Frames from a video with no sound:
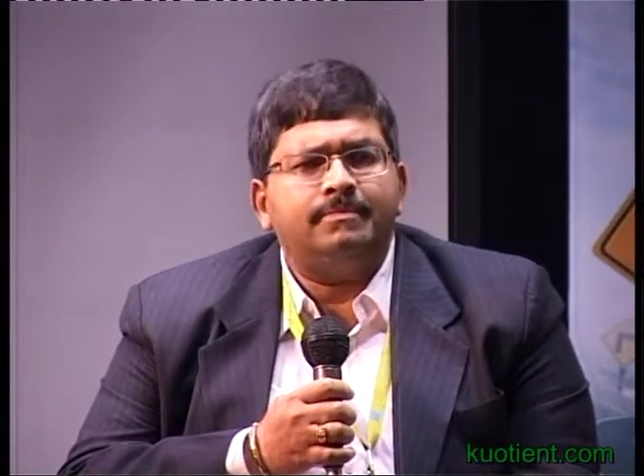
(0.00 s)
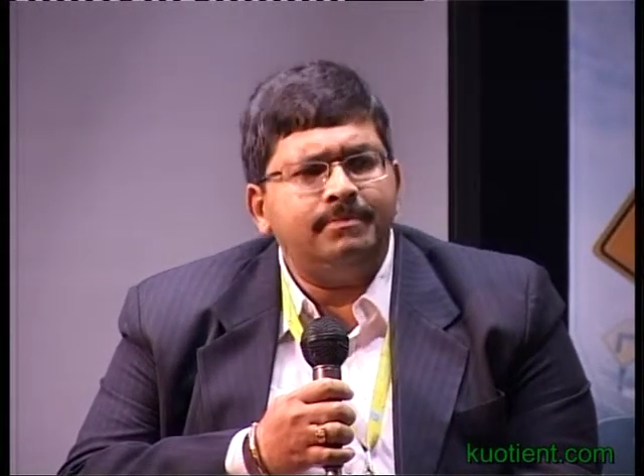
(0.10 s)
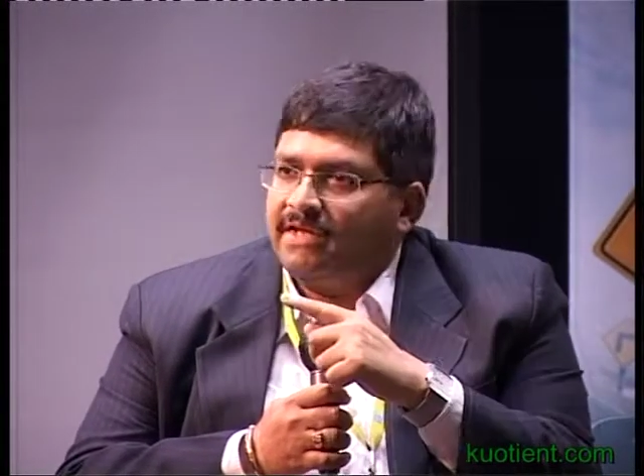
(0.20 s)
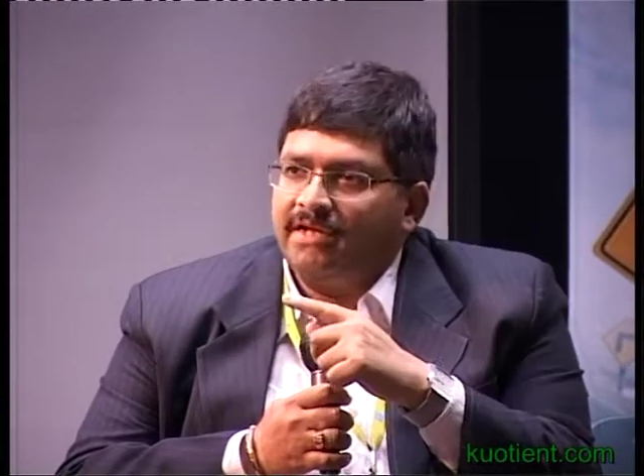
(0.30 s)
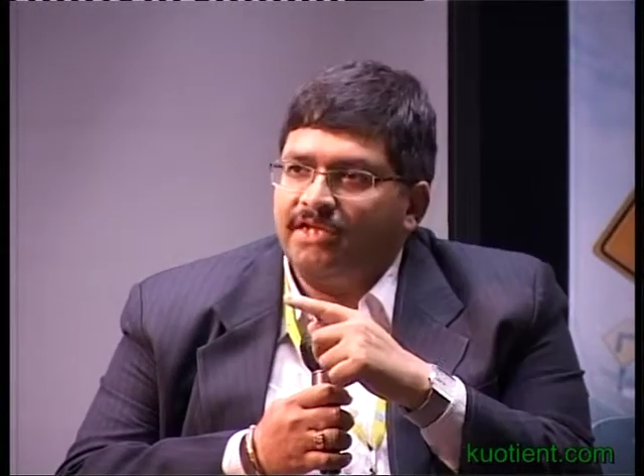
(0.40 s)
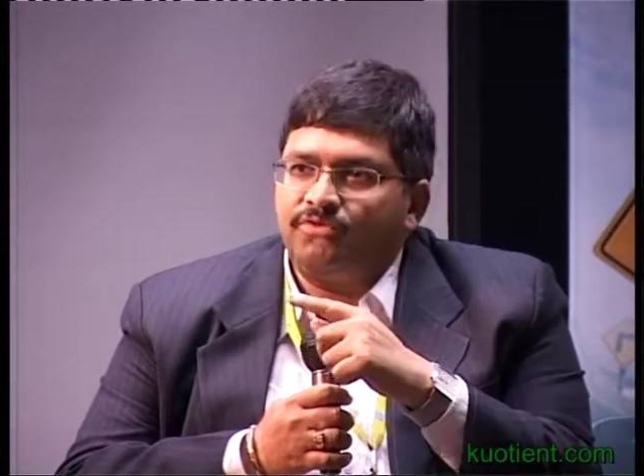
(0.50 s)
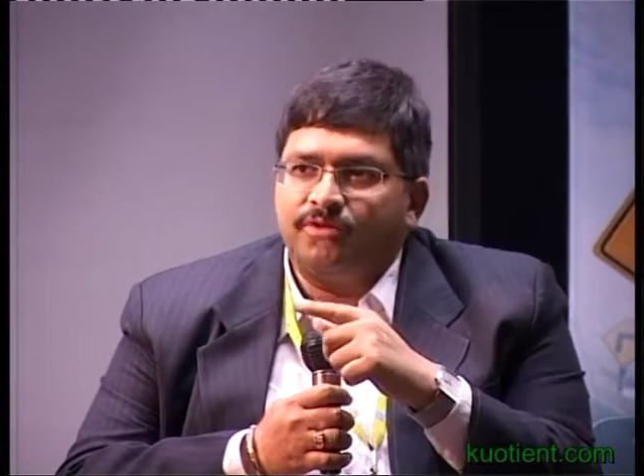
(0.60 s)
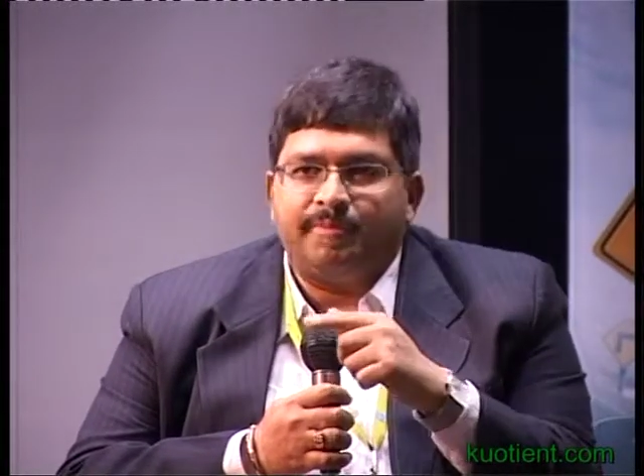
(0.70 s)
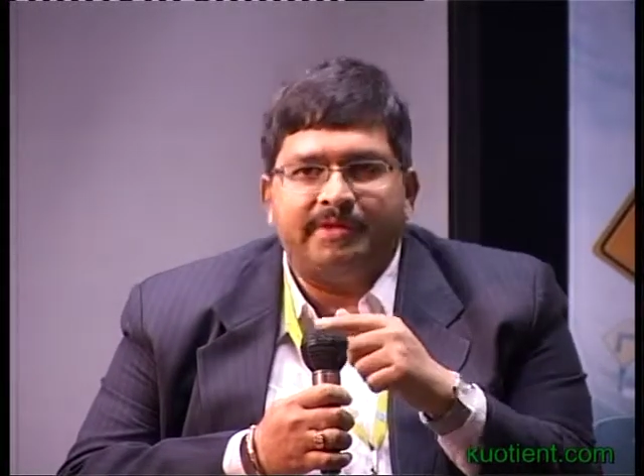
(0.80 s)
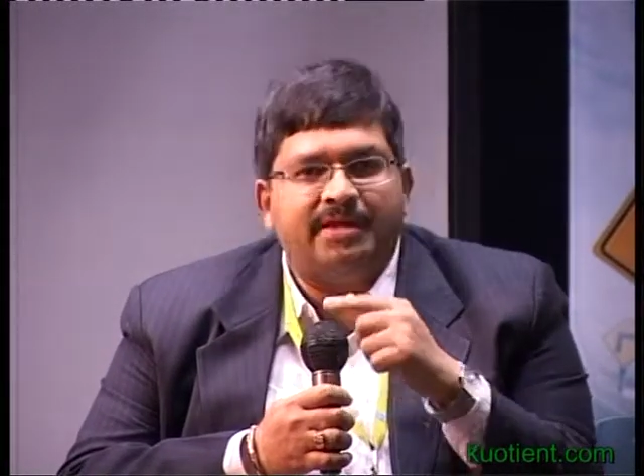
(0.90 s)
When Anish
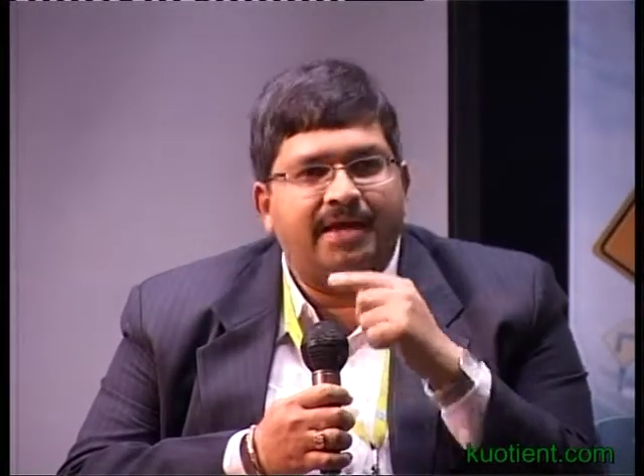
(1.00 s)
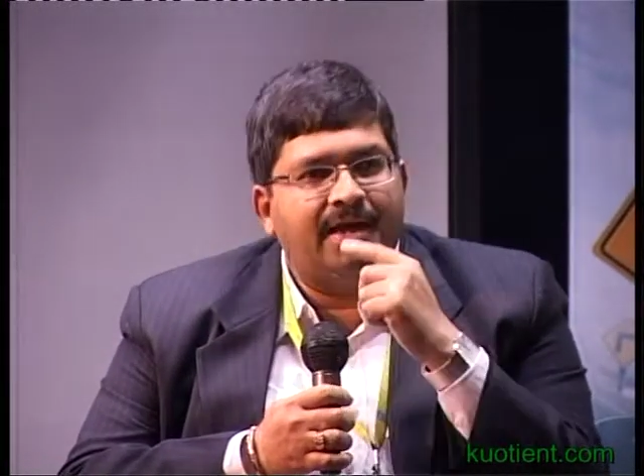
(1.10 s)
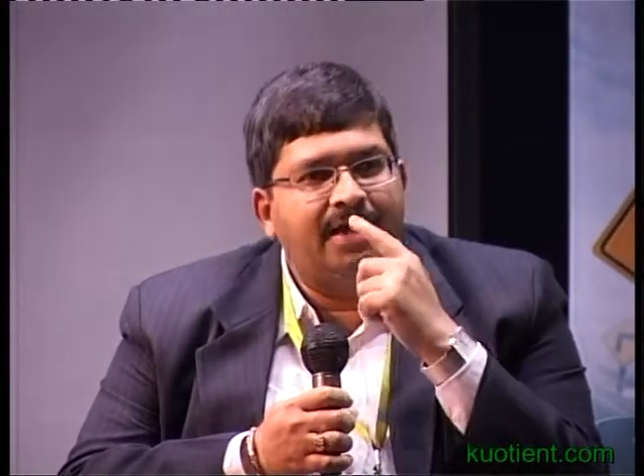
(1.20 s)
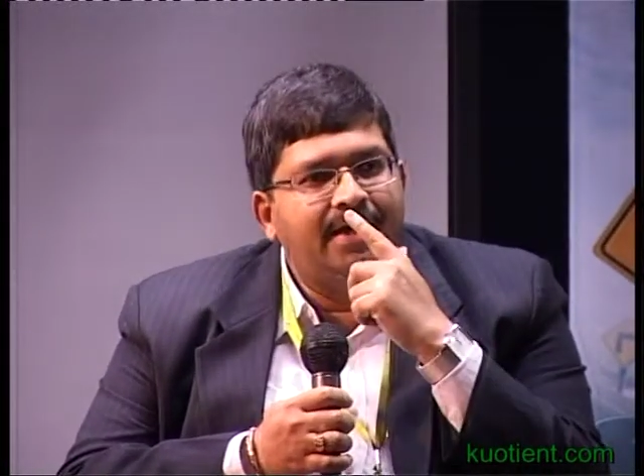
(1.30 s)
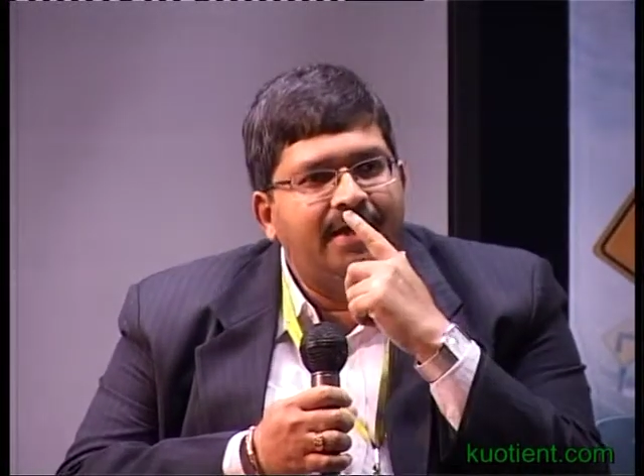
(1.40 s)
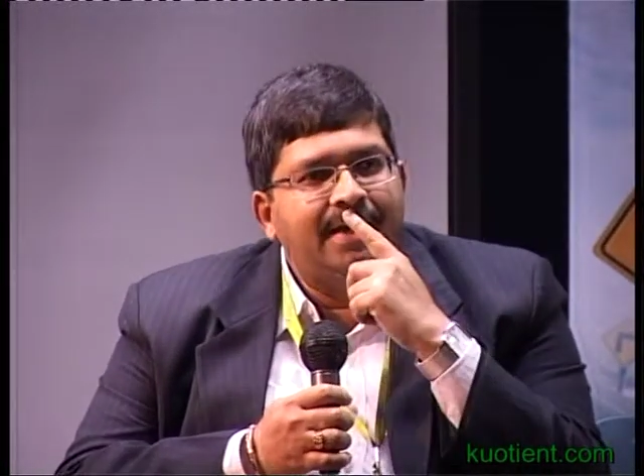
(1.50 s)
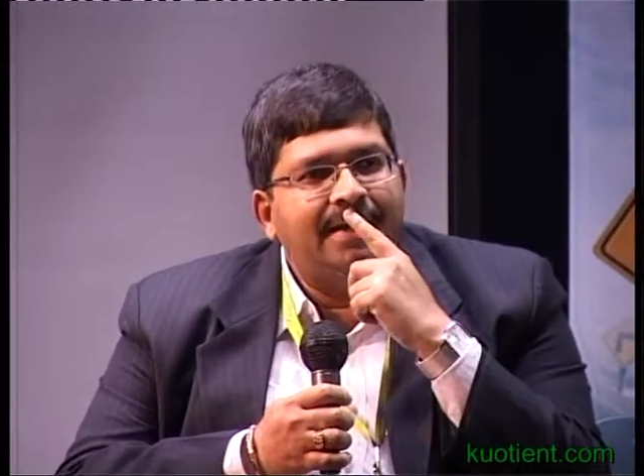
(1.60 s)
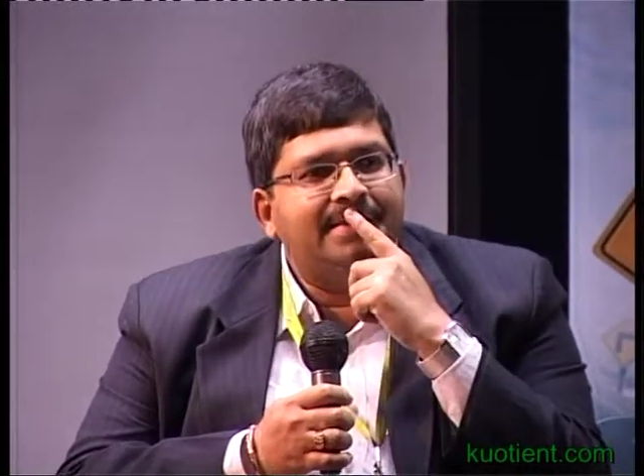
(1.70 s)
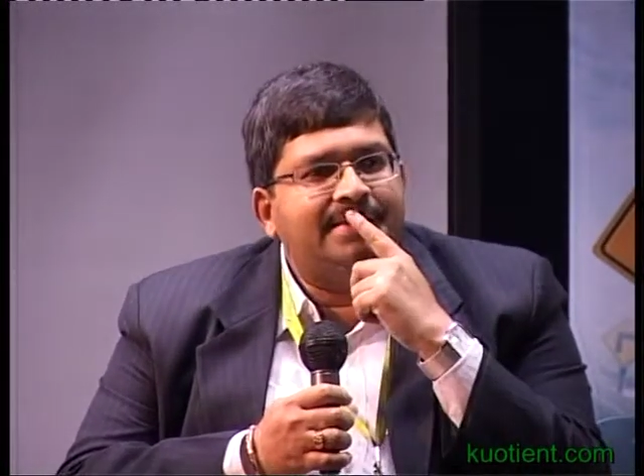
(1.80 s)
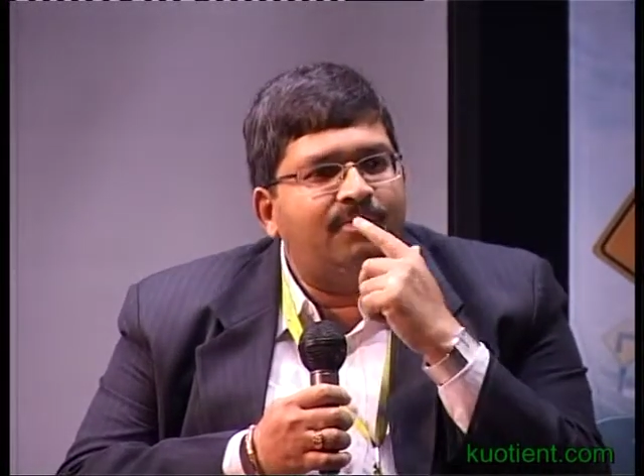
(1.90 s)
was presenting,
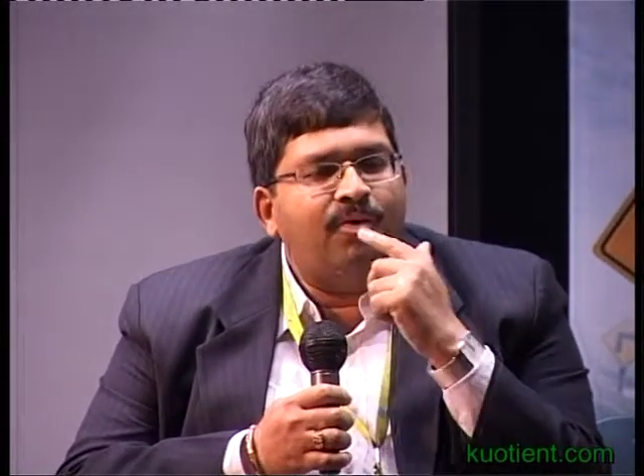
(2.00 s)
I said,